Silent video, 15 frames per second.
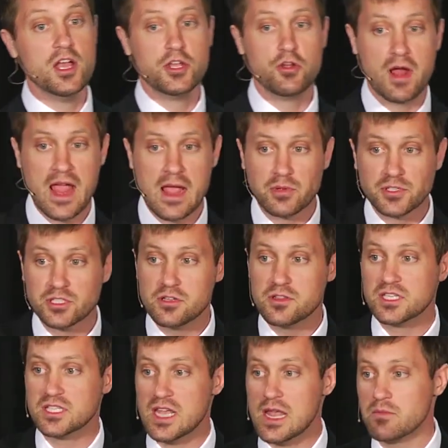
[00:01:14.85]
You're able to do
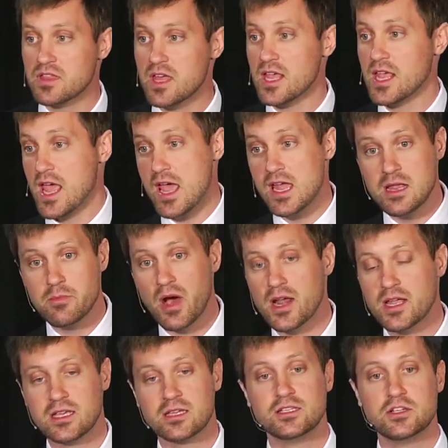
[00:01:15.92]
the same thing.
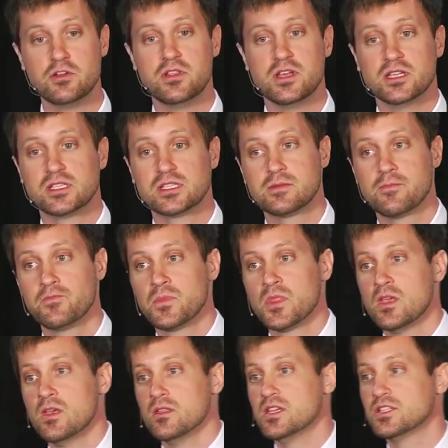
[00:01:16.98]
Anybody can do this.
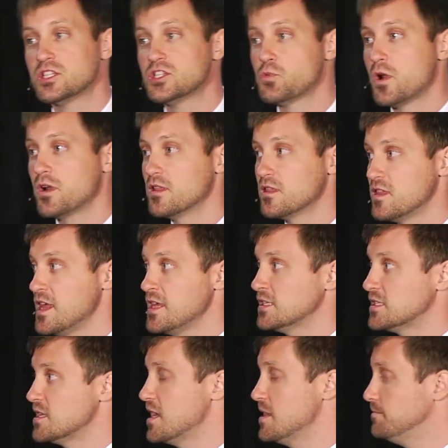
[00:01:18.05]
This is one of the
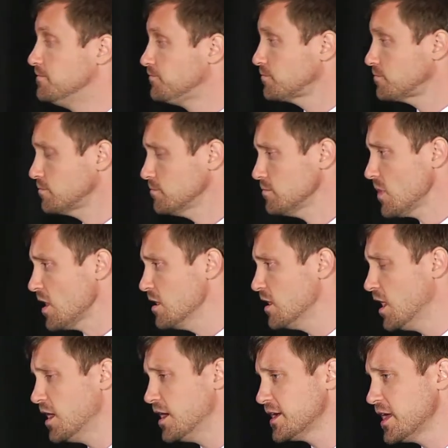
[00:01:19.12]
things that,
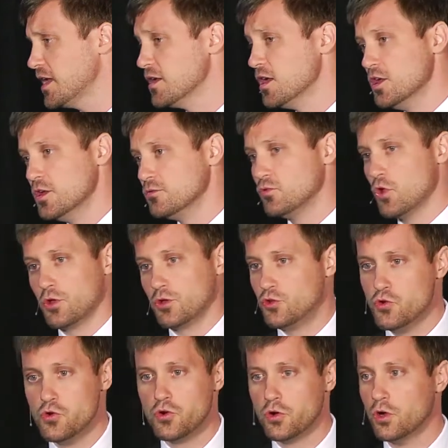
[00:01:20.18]
again,
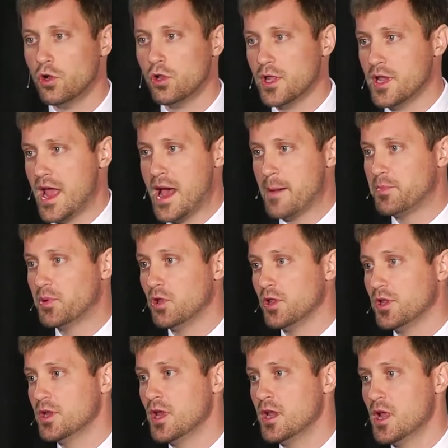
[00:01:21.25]
Google and Apple
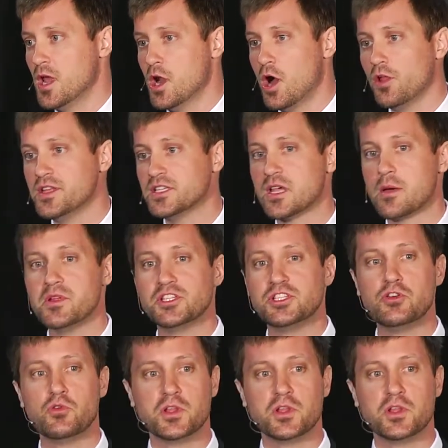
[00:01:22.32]
and all these companies do.